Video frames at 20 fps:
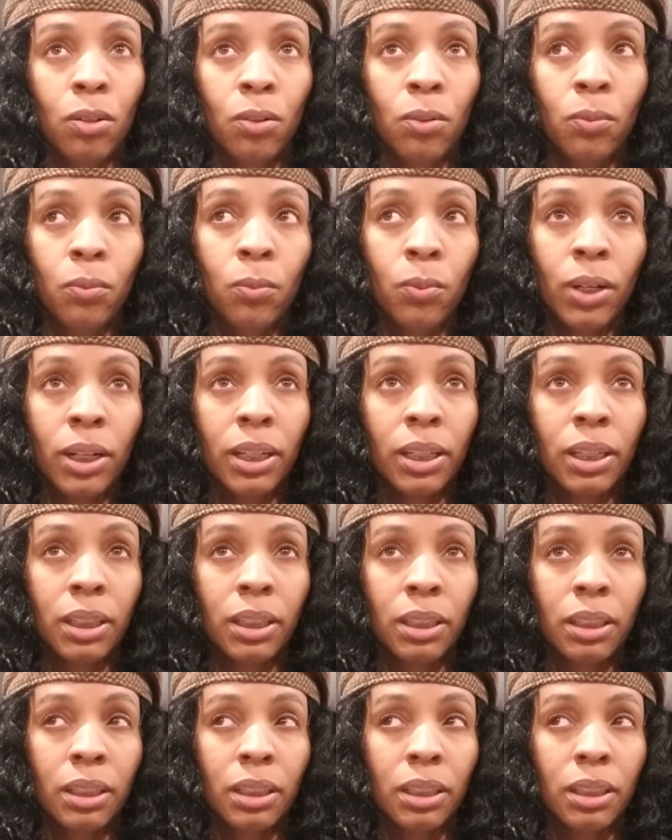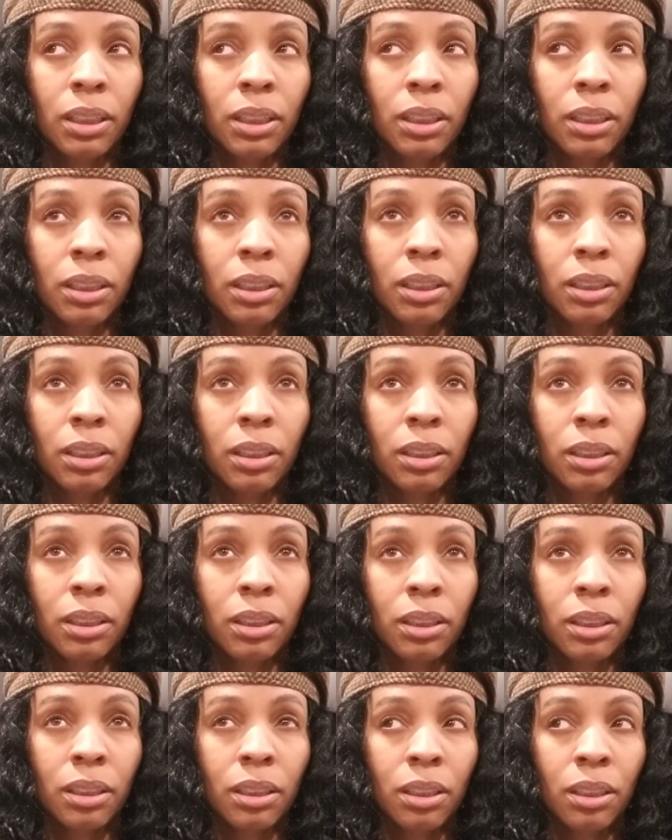was
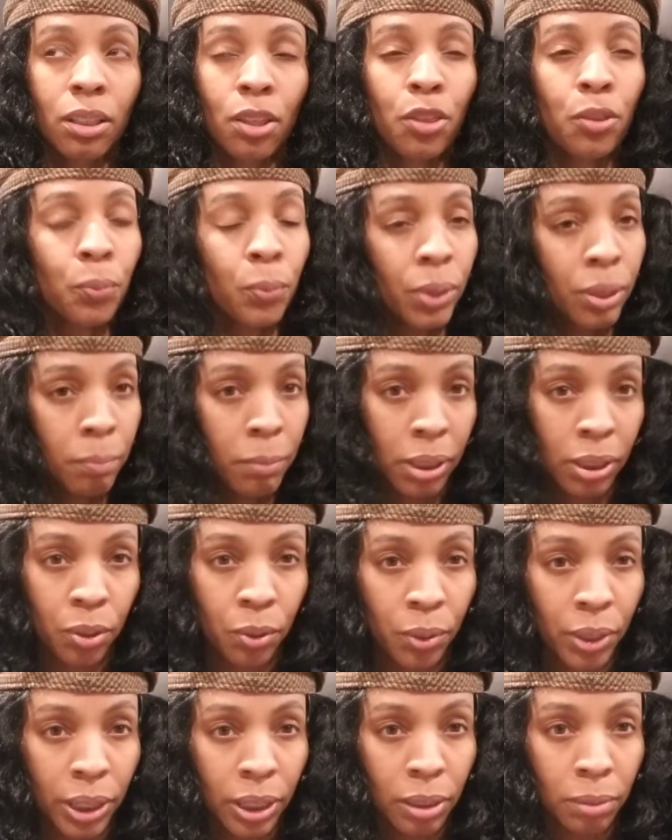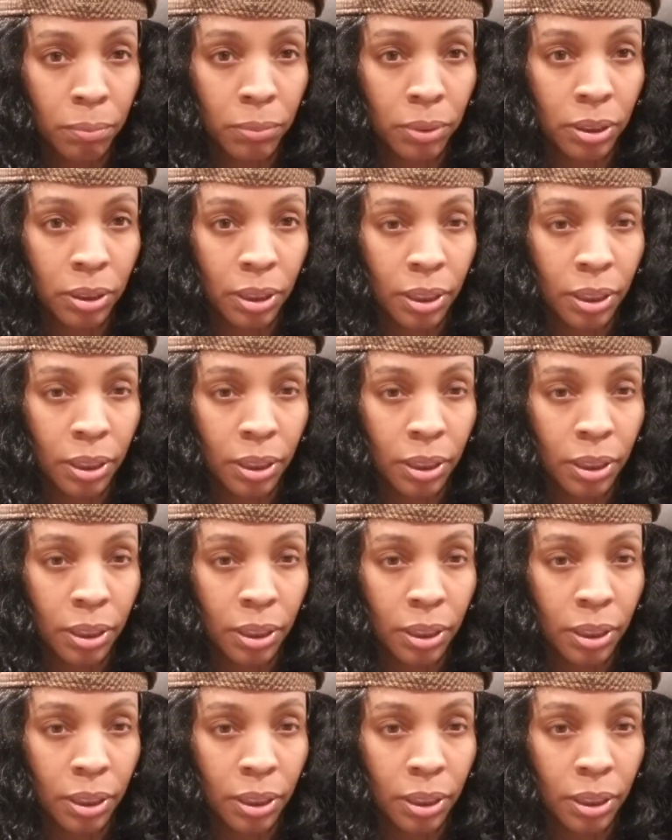three milligrams.